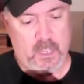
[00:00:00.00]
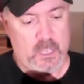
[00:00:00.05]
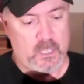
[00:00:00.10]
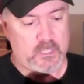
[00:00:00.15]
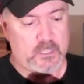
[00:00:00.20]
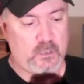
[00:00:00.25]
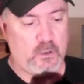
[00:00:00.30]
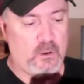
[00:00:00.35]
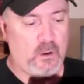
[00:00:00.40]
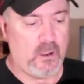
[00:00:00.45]

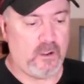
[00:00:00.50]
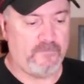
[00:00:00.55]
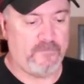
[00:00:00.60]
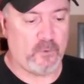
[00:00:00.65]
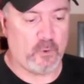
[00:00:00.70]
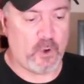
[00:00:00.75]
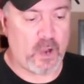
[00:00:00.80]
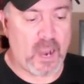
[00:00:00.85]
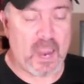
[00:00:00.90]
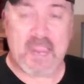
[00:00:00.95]
So a
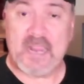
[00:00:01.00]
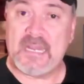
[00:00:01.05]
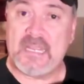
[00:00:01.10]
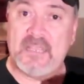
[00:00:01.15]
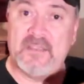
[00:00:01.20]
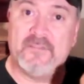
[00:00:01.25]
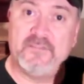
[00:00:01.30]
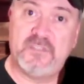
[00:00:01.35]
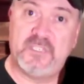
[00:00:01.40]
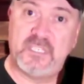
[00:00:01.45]
variety
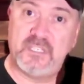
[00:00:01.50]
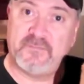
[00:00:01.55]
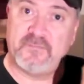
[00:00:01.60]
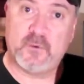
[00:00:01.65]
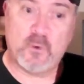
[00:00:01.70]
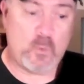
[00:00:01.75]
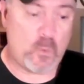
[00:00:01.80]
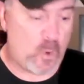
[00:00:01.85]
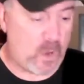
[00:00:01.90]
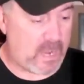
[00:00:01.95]
of
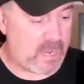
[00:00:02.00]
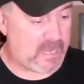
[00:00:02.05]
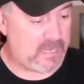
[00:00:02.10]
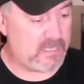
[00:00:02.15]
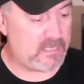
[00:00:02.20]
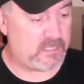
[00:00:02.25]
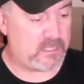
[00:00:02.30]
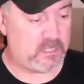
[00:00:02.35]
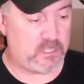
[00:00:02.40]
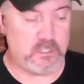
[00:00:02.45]
different
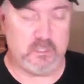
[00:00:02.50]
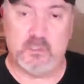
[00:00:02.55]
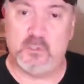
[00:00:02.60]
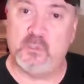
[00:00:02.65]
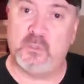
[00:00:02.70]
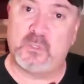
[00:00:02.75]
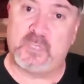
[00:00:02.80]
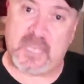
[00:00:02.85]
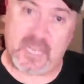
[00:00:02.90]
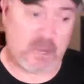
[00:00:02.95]
ways
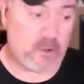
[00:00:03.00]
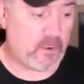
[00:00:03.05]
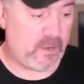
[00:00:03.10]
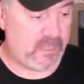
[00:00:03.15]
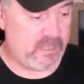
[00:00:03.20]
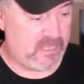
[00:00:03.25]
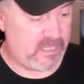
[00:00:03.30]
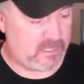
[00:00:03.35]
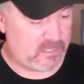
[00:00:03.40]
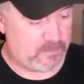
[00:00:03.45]
to carry
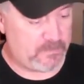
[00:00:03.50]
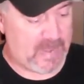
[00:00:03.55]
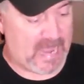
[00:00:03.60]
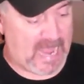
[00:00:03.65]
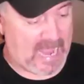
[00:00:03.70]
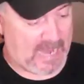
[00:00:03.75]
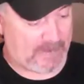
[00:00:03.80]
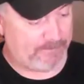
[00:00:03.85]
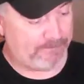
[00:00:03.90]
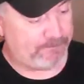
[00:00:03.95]
this
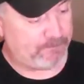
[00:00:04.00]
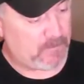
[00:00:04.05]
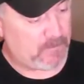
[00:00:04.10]
bag.